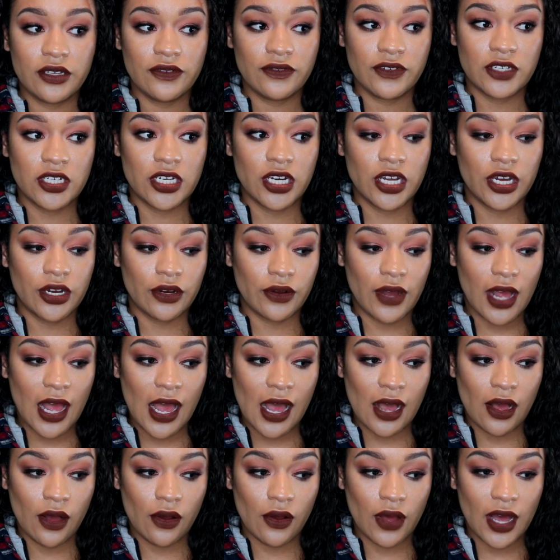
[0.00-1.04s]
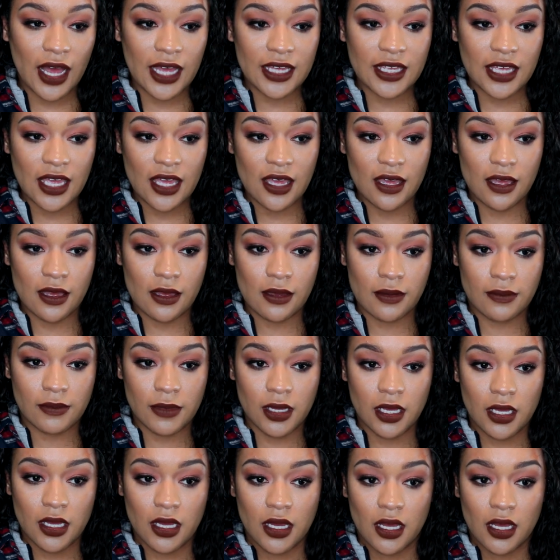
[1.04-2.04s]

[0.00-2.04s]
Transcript: even know how I came